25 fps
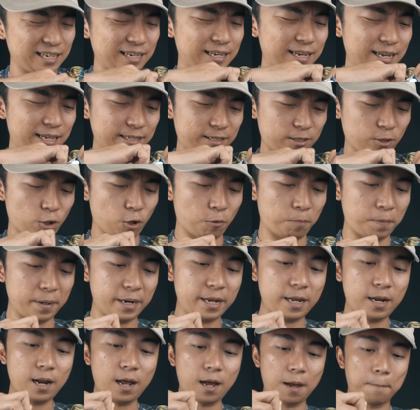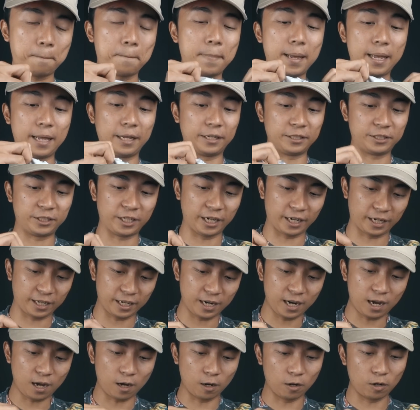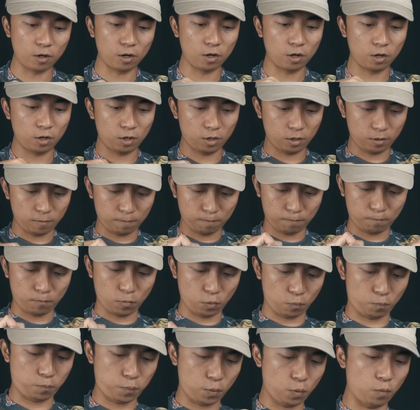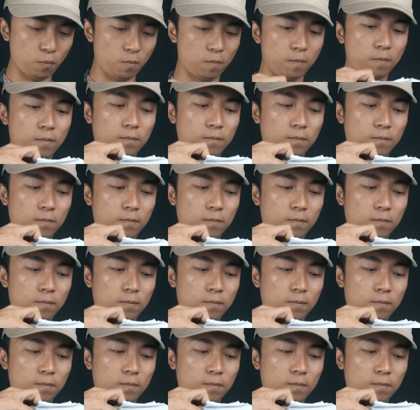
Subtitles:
Let's open it up and check it out. Boom!